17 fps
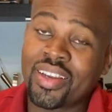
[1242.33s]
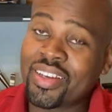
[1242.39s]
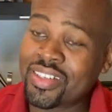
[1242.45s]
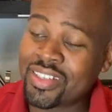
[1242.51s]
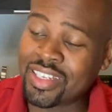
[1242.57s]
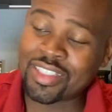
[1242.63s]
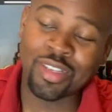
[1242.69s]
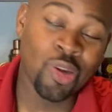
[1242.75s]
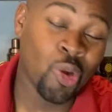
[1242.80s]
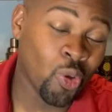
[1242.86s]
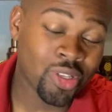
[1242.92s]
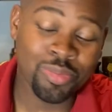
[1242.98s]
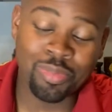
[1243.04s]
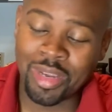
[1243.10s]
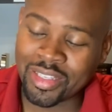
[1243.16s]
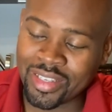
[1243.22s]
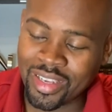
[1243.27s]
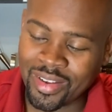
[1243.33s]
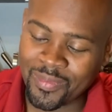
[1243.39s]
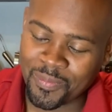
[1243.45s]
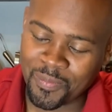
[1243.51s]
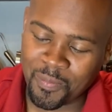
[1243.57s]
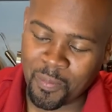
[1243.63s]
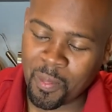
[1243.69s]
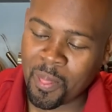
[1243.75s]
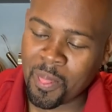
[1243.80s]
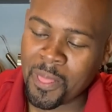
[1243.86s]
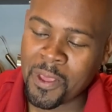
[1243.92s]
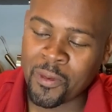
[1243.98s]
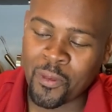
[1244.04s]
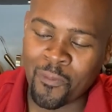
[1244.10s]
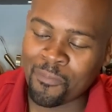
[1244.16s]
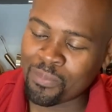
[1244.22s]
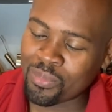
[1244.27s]
This looks better, you
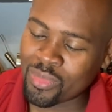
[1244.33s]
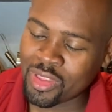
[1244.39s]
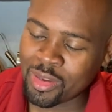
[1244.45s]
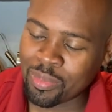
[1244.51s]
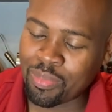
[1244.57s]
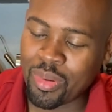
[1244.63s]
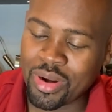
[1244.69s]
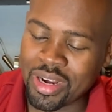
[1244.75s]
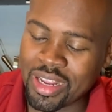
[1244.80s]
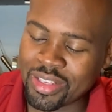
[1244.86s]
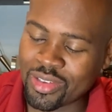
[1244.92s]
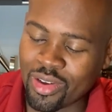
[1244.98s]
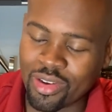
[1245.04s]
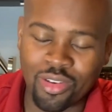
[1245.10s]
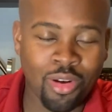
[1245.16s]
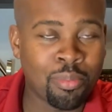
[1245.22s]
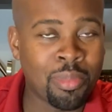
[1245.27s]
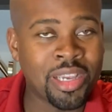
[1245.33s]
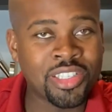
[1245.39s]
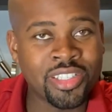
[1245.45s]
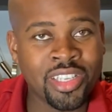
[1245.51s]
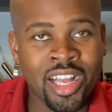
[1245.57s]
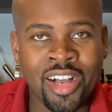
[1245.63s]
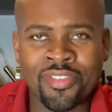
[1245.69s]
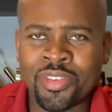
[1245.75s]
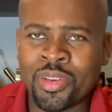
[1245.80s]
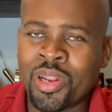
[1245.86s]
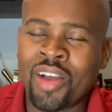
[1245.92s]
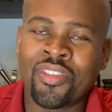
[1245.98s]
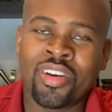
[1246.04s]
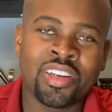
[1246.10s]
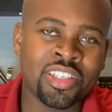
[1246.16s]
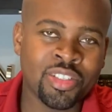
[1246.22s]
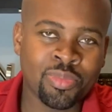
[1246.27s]
know, to put this on my shelf. You know, I have
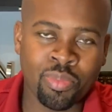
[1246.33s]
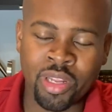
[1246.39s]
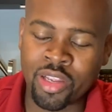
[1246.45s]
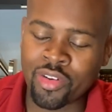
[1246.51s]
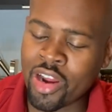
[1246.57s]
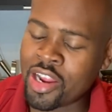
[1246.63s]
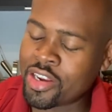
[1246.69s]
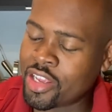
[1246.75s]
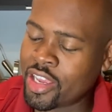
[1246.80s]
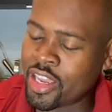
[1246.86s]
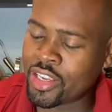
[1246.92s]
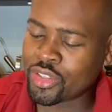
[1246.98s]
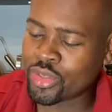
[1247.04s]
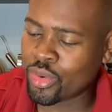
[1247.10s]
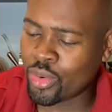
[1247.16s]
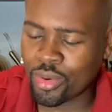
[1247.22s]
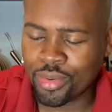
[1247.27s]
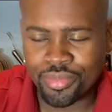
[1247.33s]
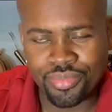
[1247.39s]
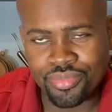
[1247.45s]
a display right there. So